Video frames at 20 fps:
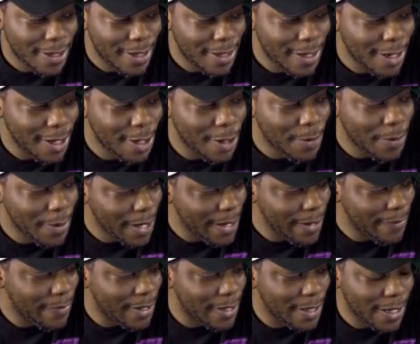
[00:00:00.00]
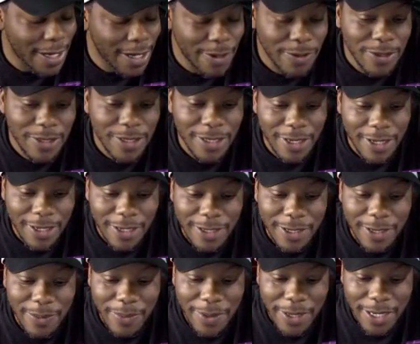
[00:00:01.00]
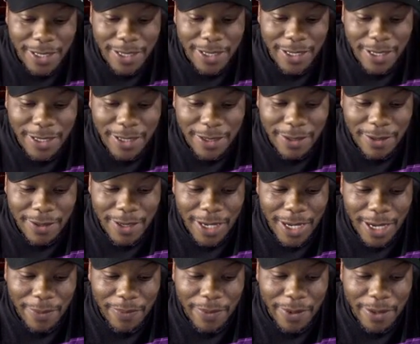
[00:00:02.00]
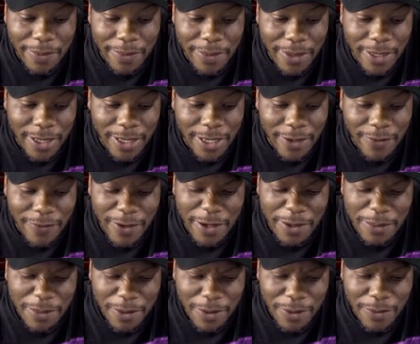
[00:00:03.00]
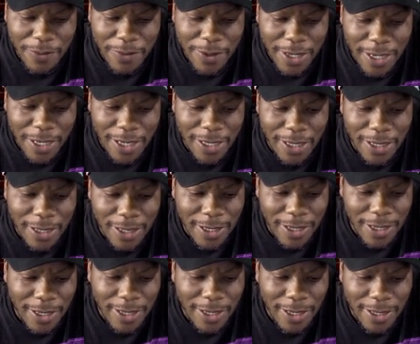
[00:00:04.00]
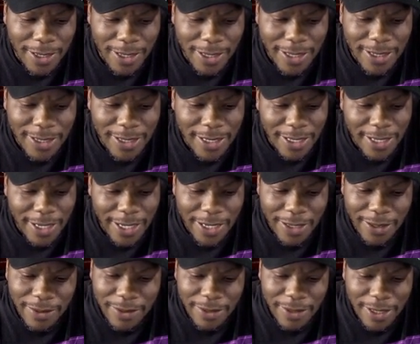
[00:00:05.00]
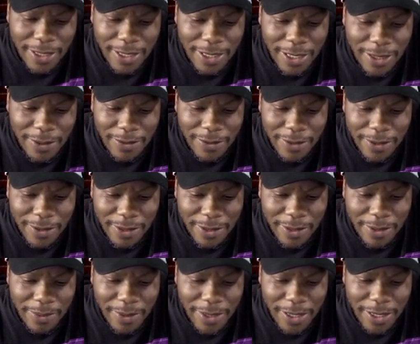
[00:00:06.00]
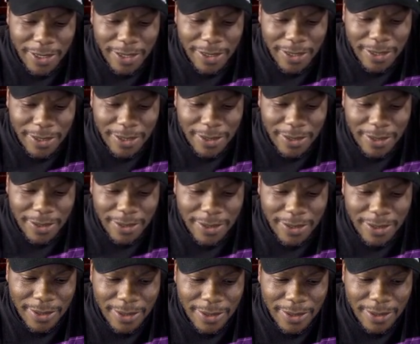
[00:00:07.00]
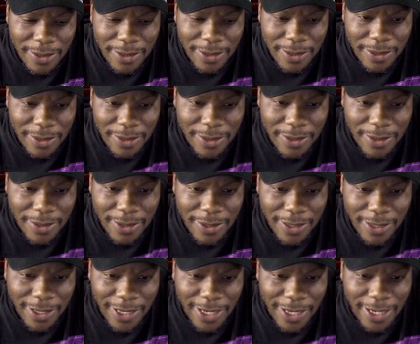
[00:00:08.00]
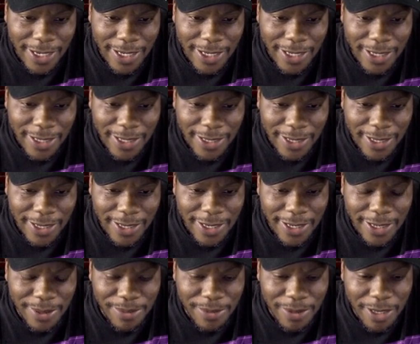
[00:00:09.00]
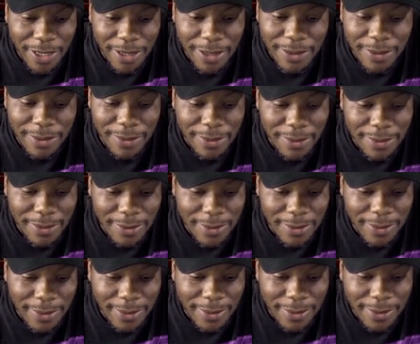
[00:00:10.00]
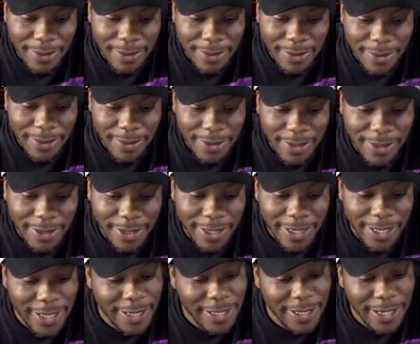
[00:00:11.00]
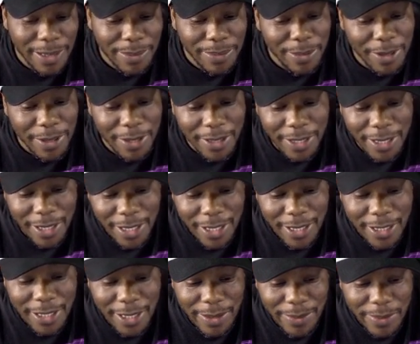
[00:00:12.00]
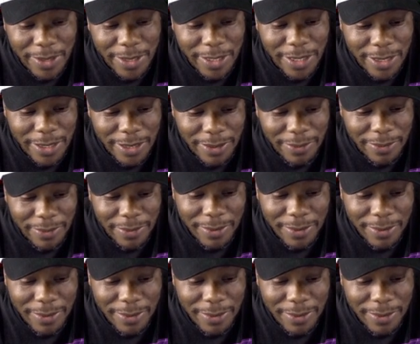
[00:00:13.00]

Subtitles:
Engraven. They was talking about the CoCap, I believe, if I'm correct. They said they don't think he was going to make it. And they let him go. He's up there in age, I believe.